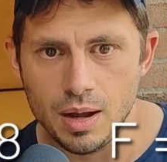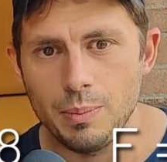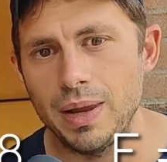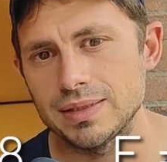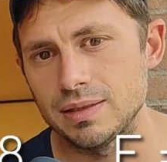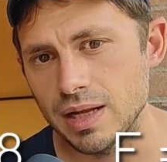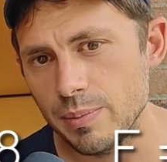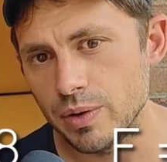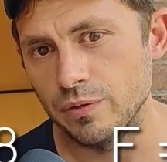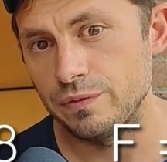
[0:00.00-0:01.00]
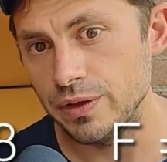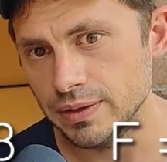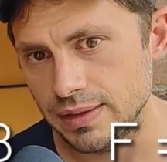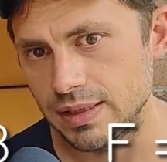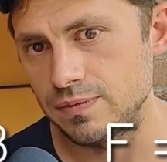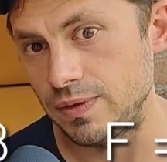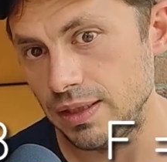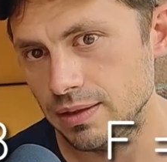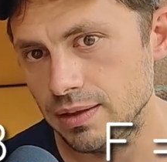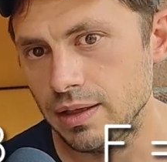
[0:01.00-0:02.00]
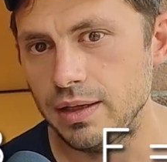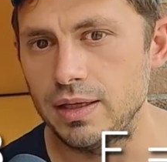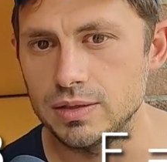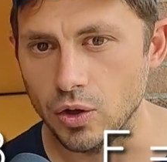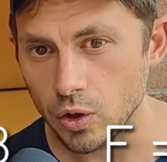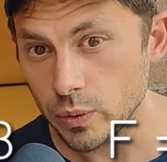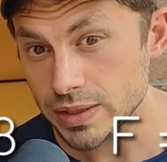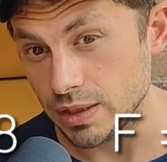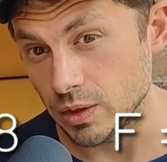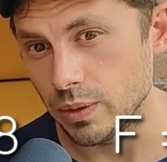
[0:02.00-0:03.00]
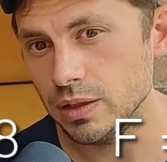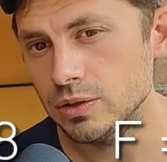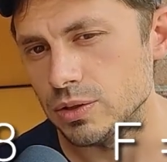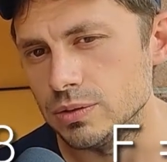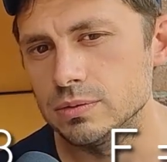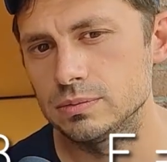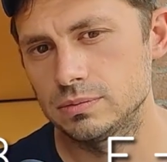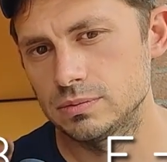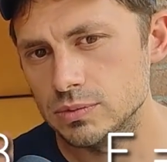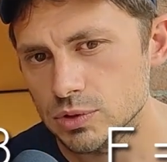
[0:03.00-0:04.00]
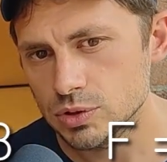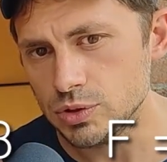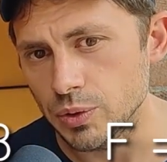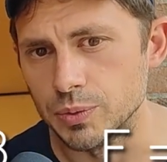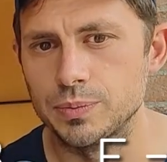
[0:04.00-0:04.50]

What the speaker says: plus the number of vertices v is always equal to 2.